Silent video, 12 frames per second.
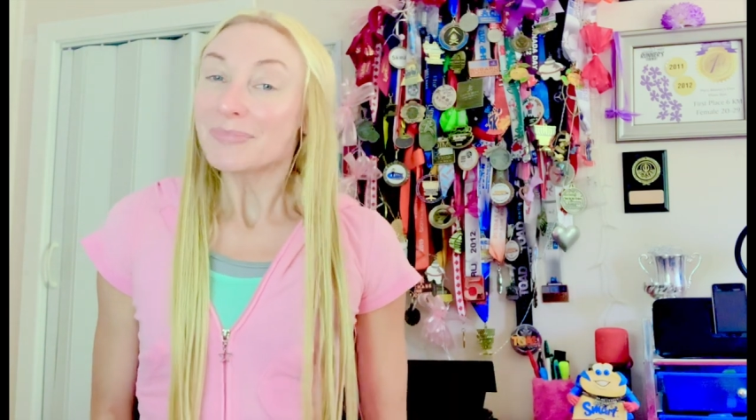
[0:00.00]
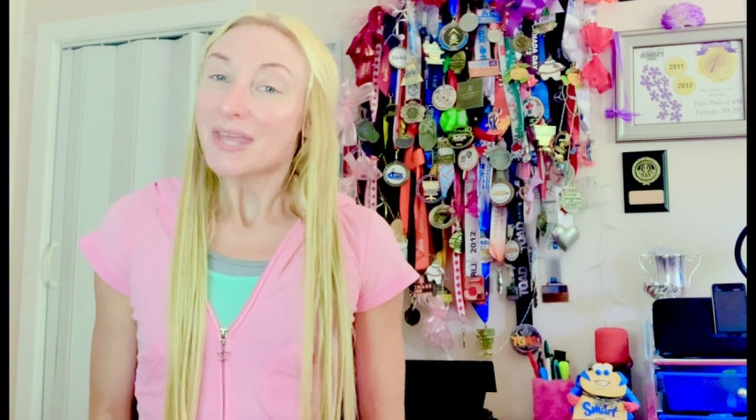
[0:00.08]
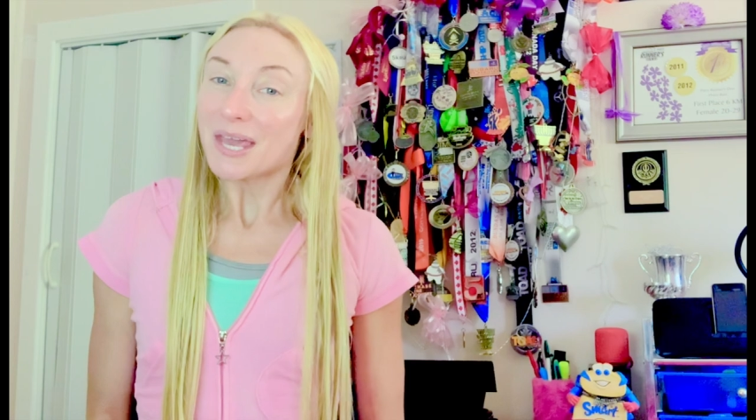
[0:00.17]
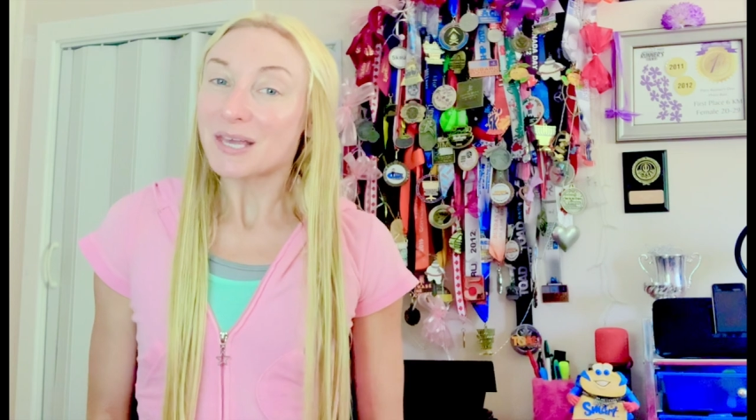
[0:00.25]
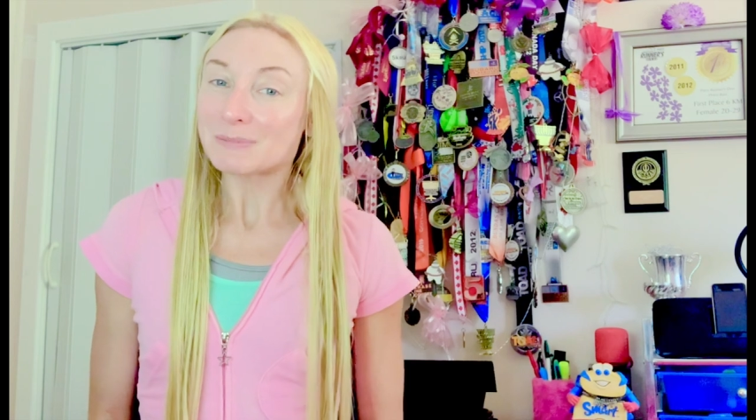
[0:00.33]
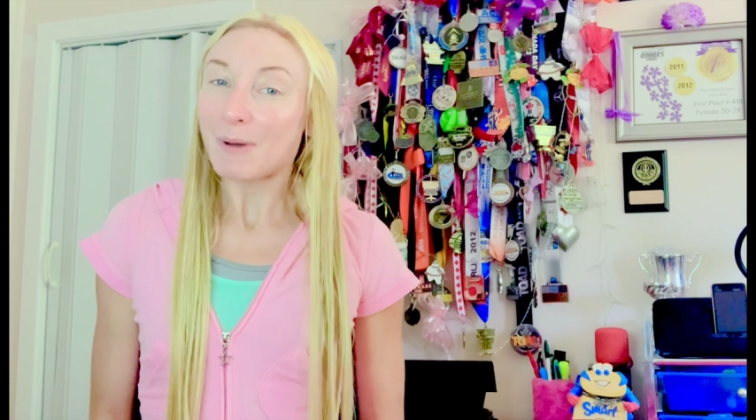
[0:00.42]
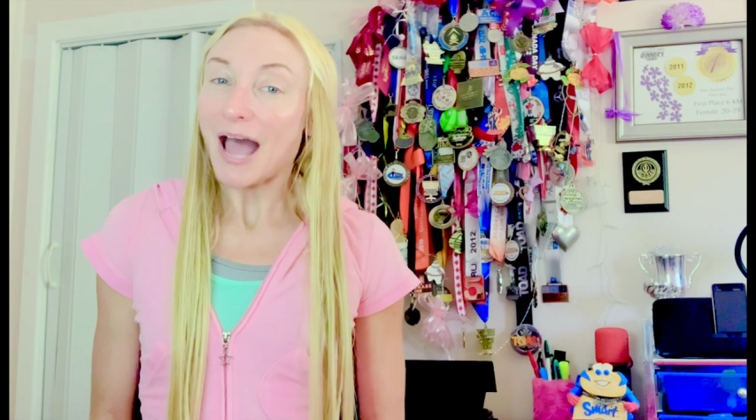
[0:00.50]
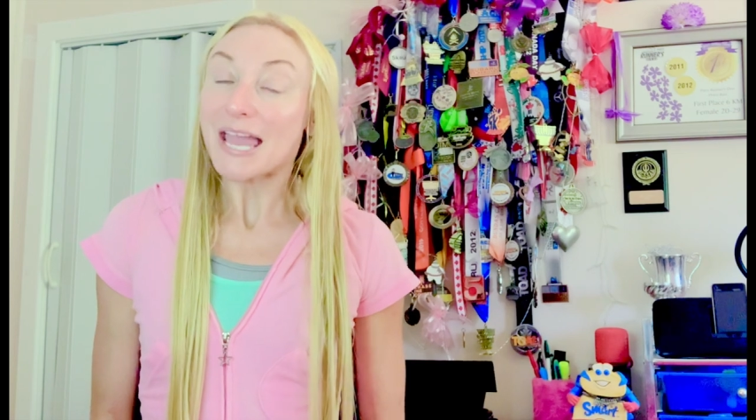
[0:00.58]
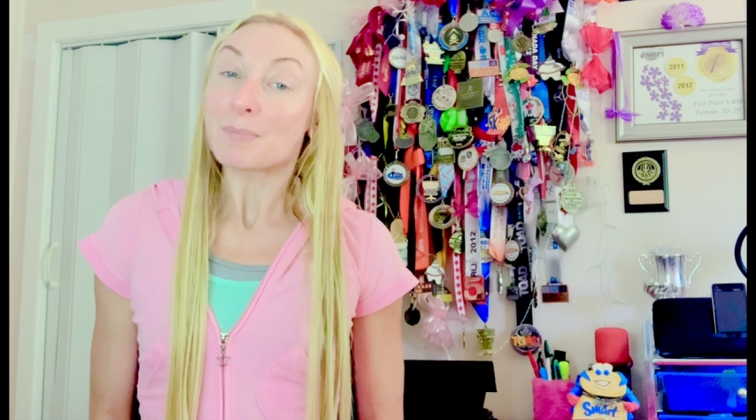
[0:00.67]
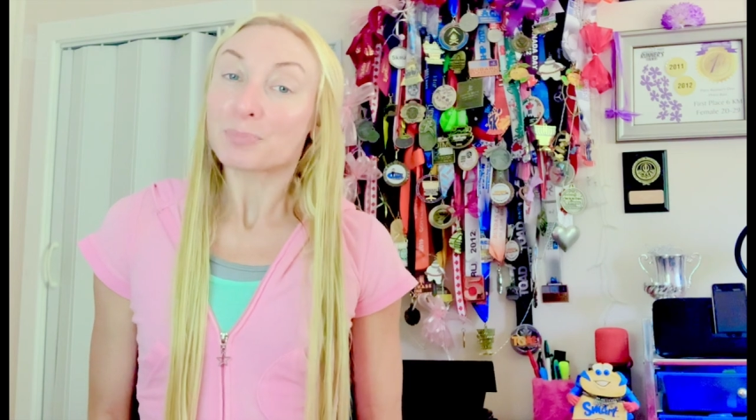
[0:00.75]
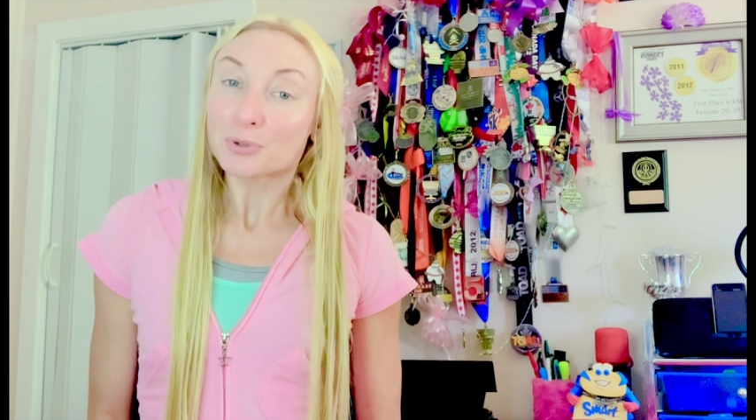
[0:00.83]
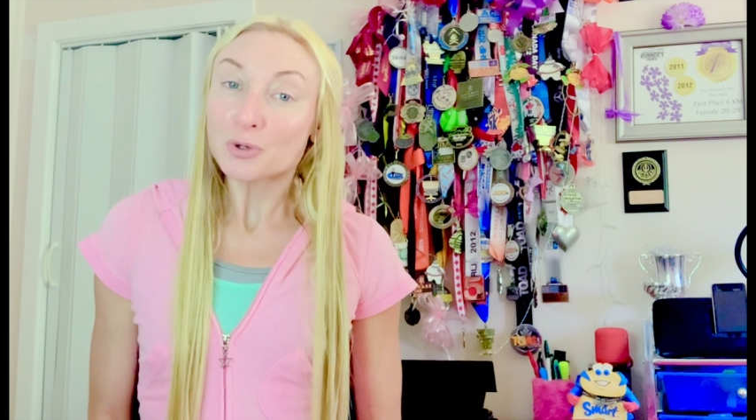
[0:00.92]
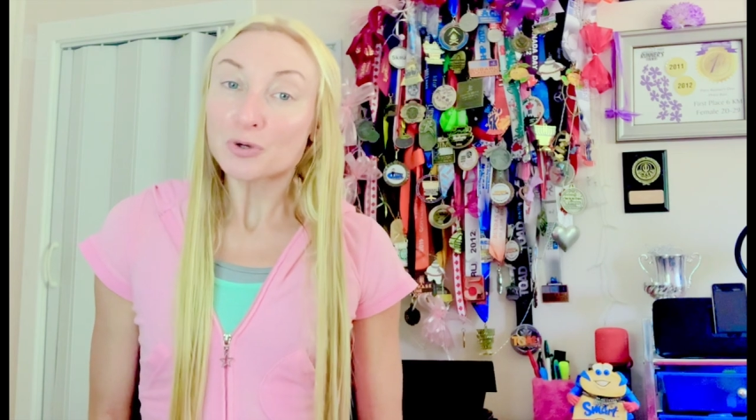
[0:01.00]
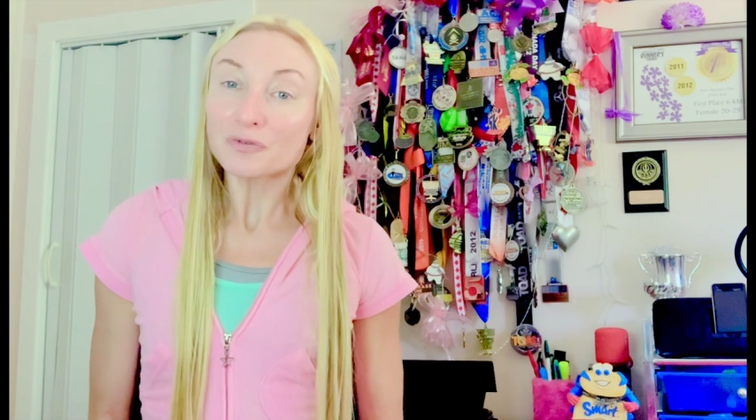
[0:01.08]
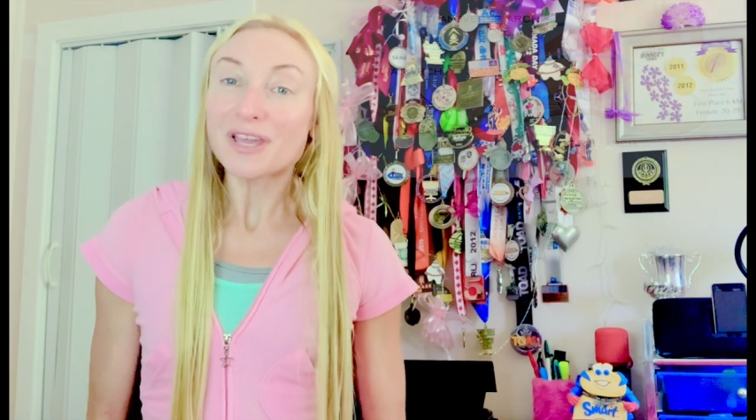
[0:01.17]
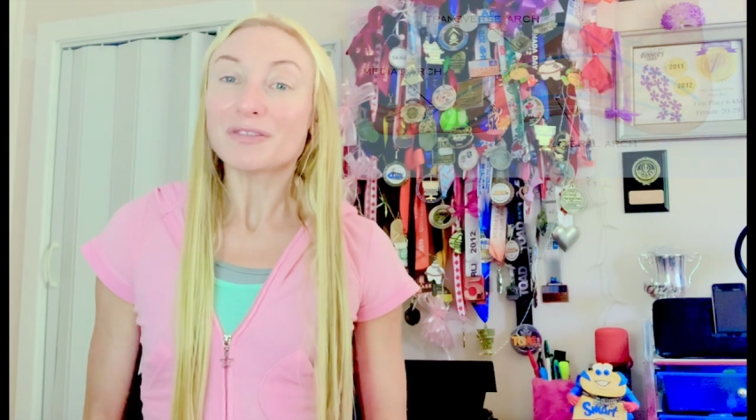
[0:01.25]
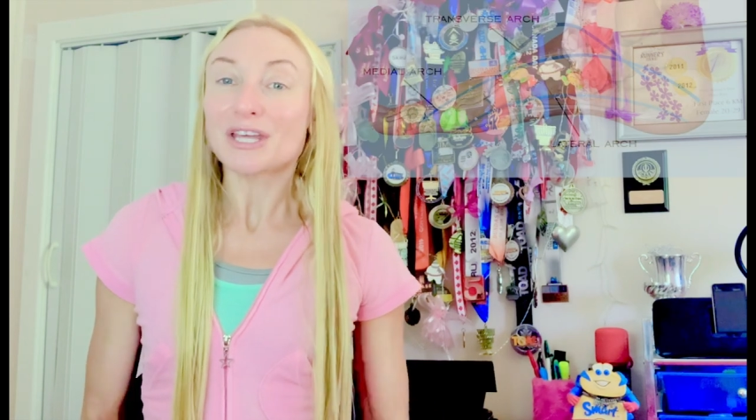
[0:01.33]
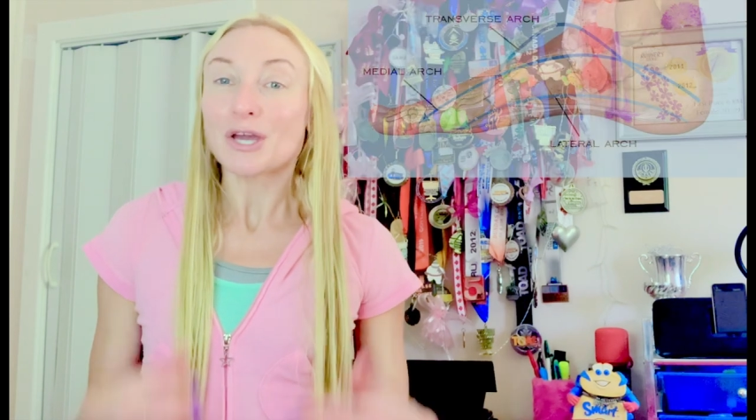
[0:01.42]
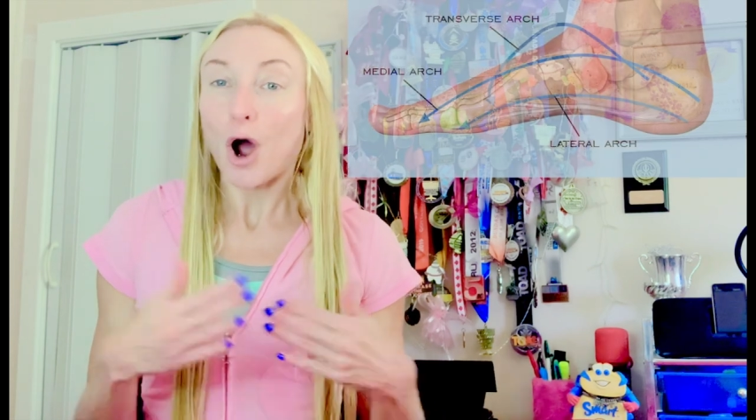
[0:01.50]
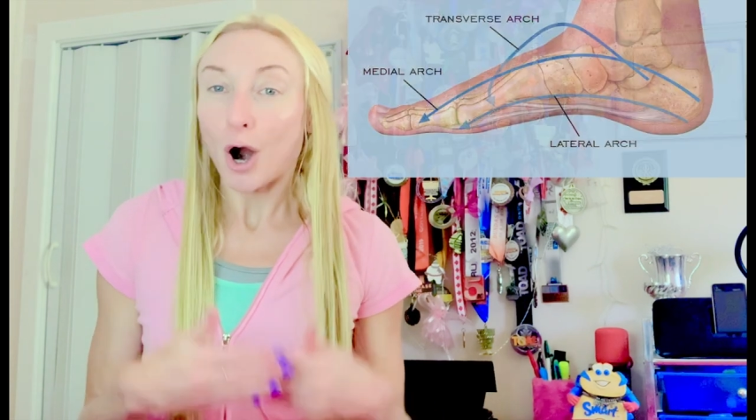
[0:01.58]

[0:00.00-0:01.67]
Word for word: is by improving the